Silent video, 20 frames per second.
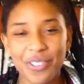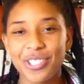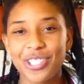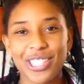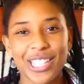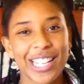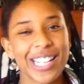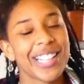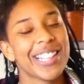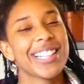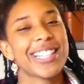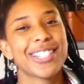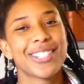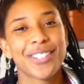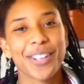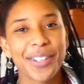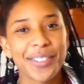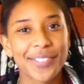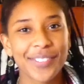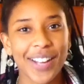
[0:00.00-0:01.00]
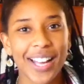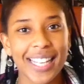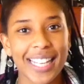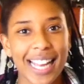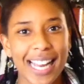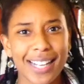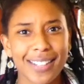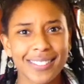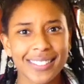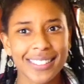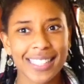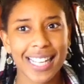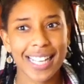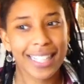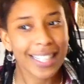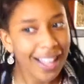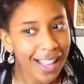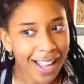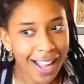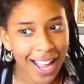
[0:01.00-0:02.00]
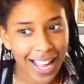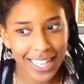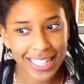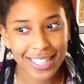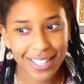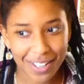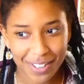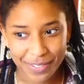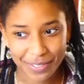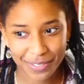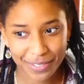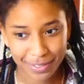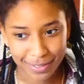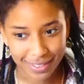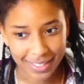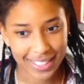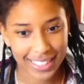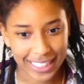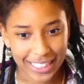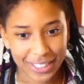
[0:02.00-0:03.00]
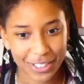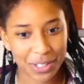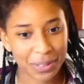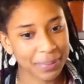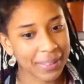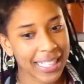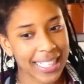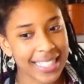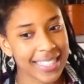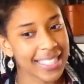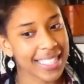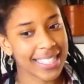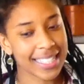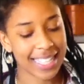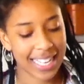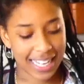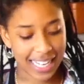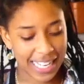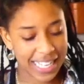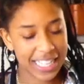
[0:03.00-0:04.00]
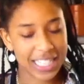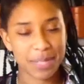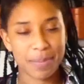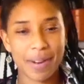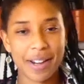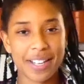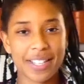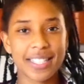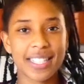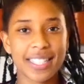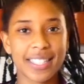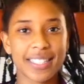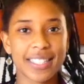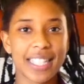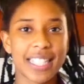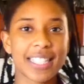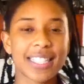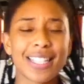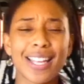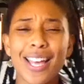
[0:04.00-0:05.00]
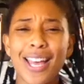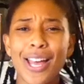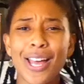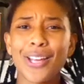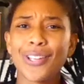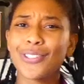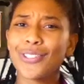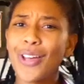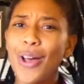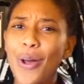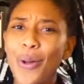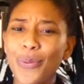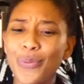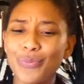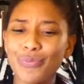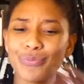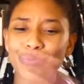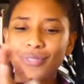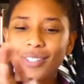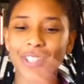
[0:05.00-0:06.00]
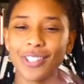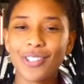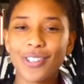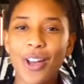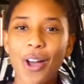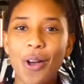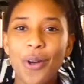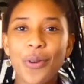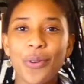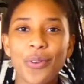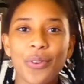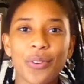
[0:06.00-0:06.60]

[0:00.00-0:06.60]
chill and so fun, and I was like, I loved seeing new places and like experiencing this. So go